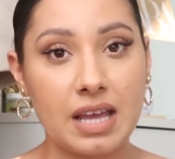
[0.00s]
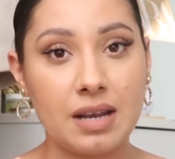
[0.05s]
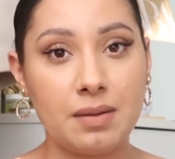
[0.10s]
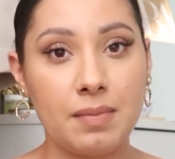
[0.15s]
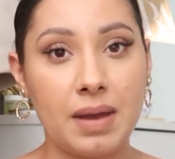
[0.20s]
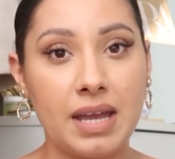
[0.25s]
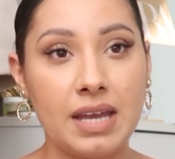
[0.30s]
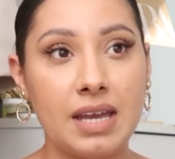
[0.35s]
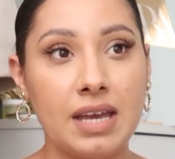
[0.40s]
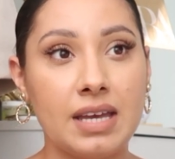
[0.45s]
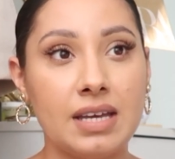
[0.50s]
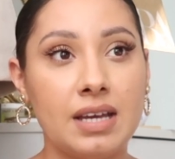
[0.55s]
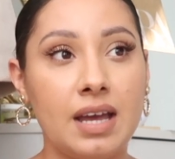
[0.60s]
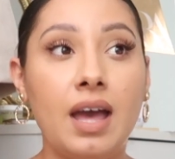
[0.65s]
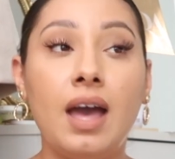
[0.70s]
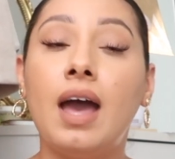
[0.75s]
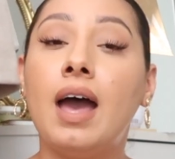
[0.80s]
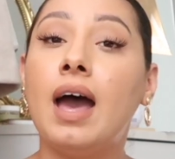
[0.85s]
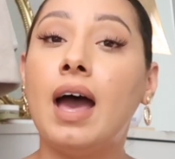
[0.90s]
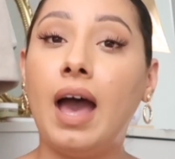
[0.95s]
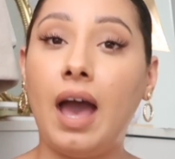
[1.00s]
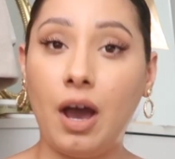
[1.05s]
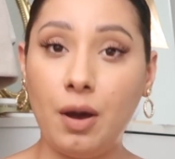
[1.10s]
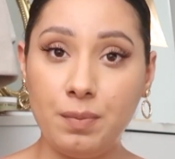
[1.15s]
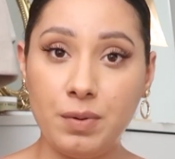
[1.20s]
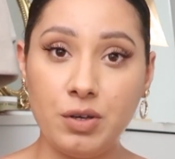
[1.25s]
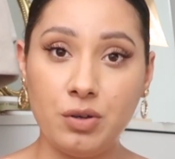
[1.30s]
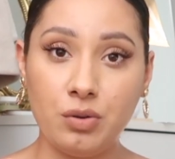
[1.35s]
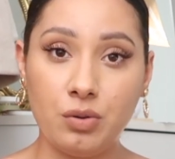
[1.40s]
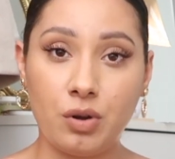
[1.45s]
and may it
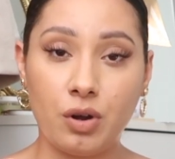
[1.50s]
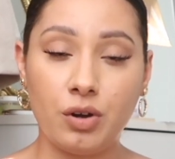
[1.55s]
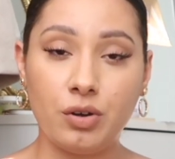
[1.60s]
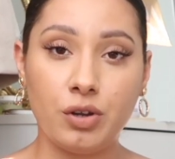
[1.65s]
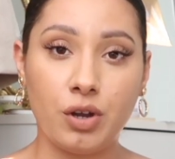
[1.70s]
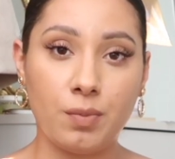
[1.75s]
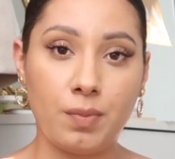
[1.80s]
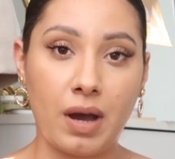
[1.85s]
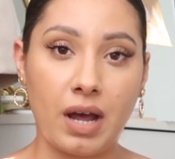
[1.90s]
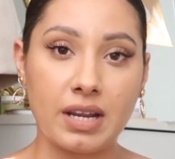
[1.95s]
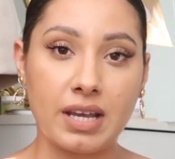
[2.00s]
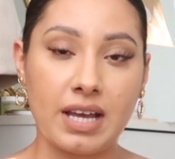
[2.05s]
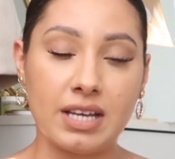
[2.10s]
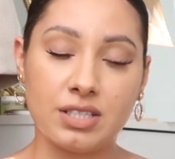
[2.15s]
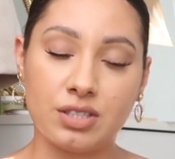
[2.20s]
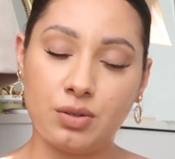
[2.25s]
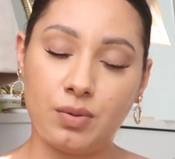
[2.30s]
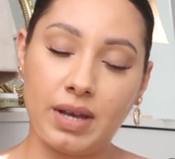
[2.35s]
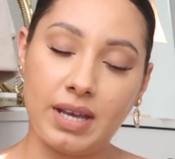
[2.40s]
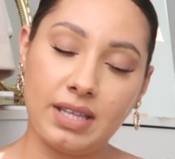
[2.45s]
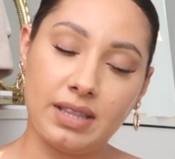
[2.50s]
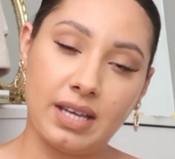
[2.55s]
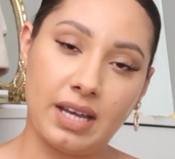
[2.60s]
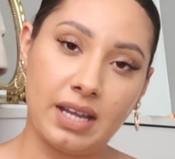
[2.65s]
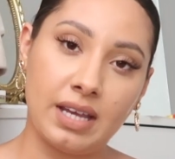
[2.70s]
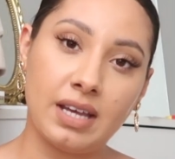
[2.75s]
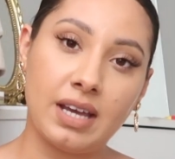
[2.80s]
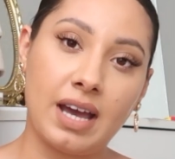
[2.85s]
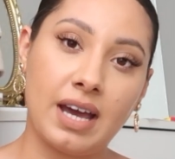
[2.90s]
help you grow your podcast the way that